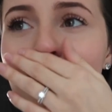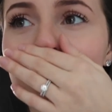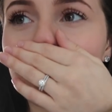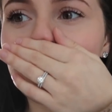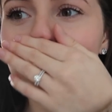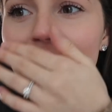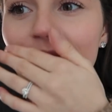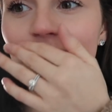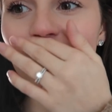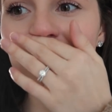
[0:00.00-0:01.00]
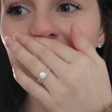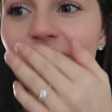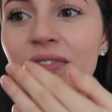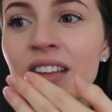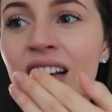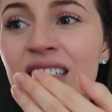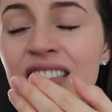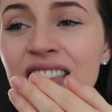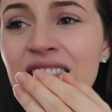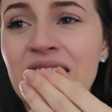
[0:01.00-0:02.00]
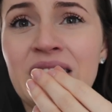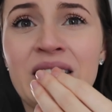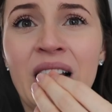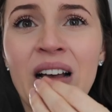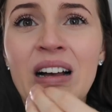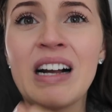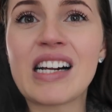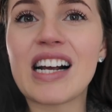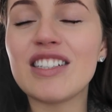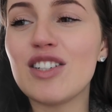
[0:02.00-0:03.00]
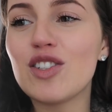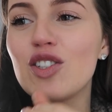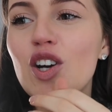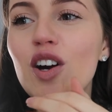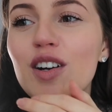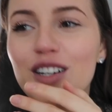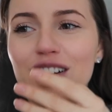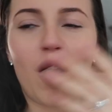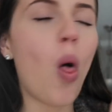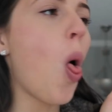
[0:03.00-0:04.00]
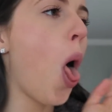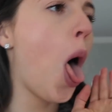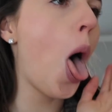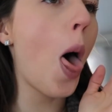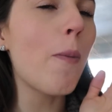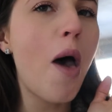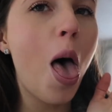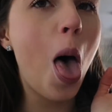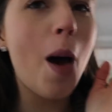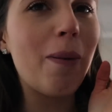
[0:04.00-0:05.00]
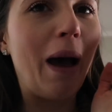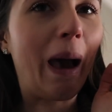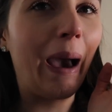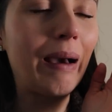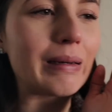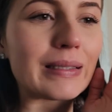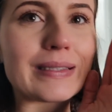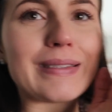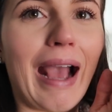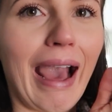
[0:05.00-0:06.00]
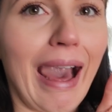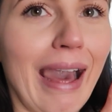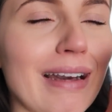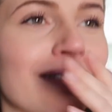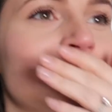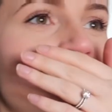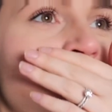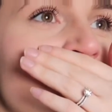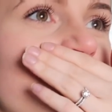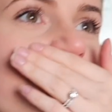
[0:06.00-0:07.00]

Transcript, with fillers: Oh, no, all flaky. Maybe not the best idea. Because it's charred. I probably should have glued it. Do we glue?